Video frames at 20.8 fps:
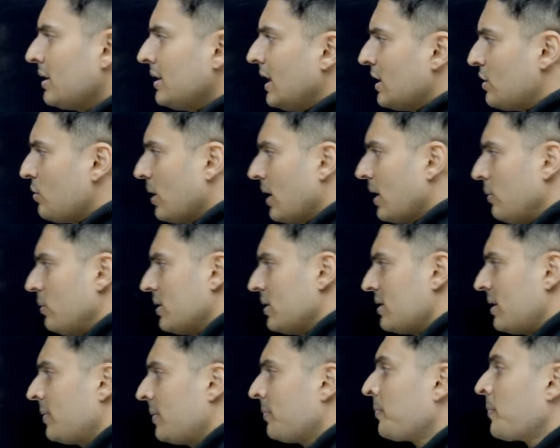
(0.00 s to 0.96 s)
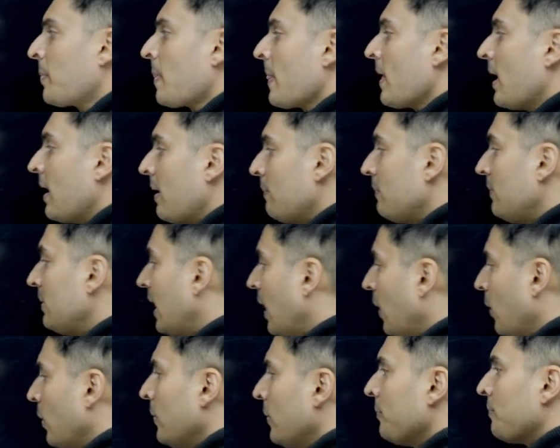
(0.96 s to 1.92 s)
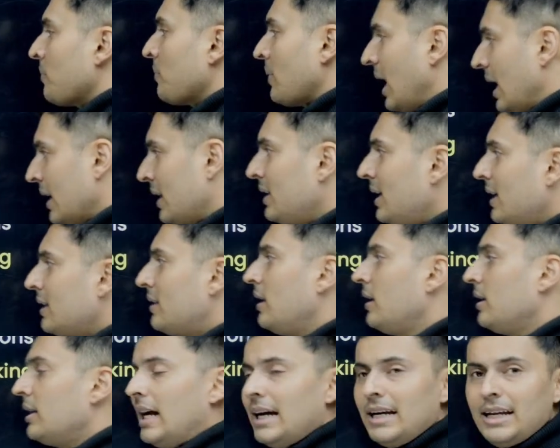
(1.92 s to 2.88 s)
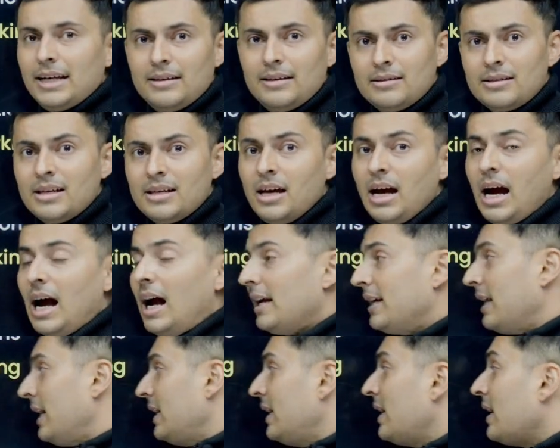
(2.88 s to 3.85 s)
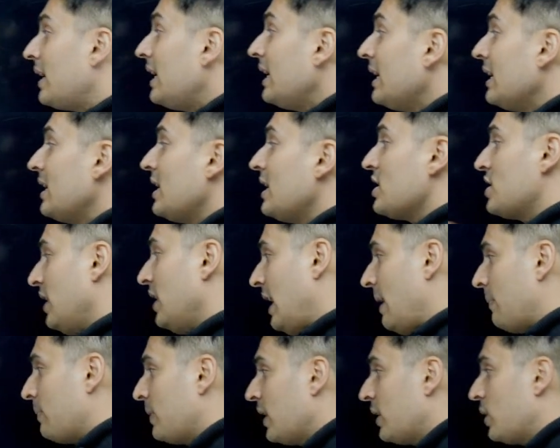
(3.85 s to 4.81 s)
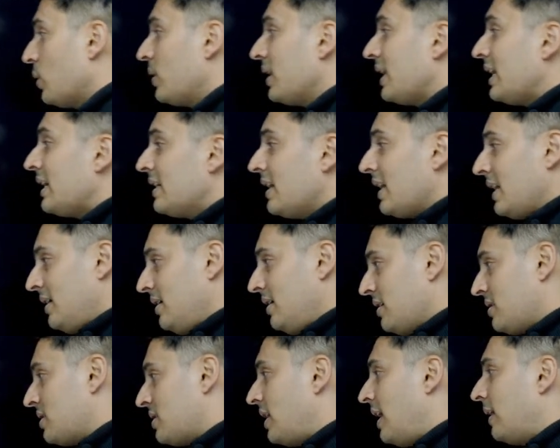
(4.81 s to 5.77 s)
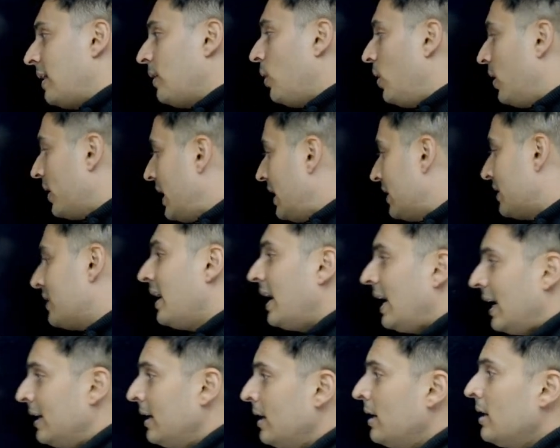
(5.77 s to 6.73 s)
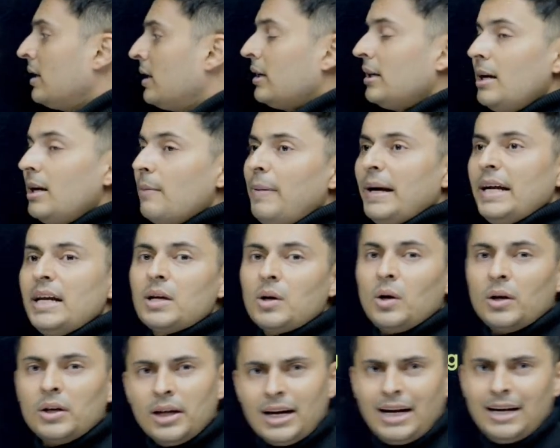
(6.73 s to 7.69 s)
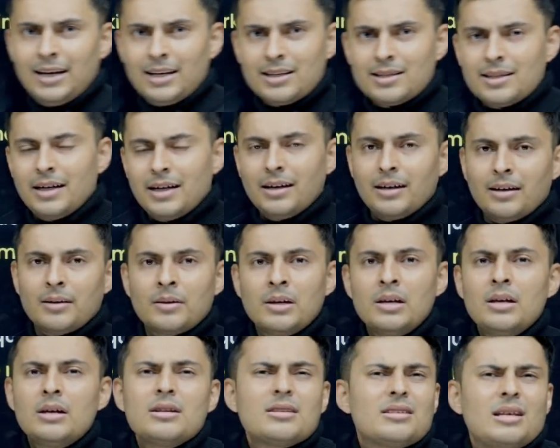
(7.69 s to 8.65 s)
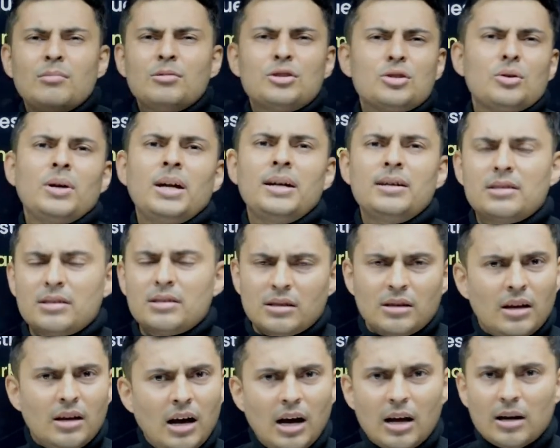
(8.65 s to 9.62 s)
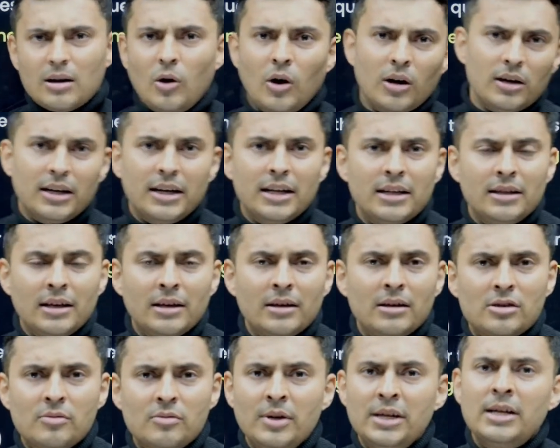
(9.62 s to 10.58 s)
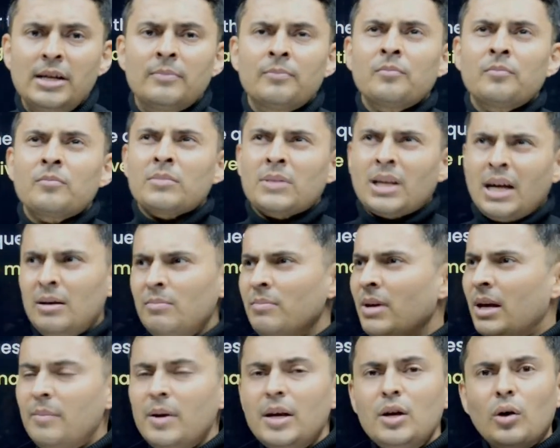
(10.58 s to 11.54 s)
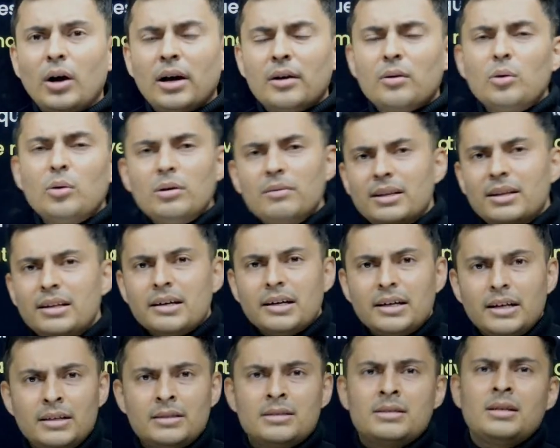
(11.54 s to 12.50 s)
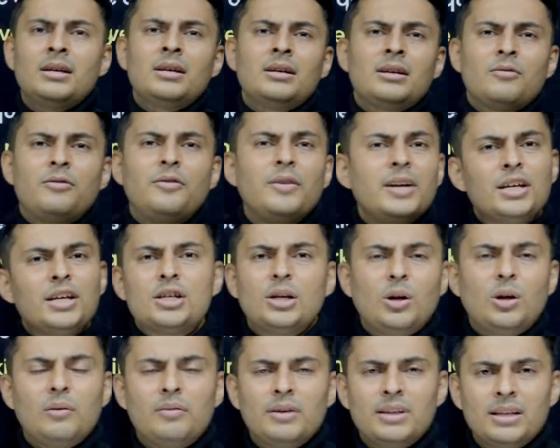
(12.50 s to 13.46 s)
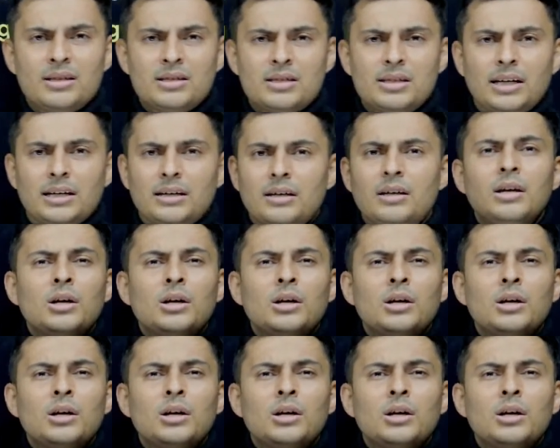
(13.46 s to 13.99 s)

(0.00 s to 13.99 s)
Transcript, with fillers: That's what I would say. Now, another thing that is attend English and aptitude either at the start or at the end, depending on your understanding. Some students are already in English medium and maybe you are good with riddles, finish it off in the start.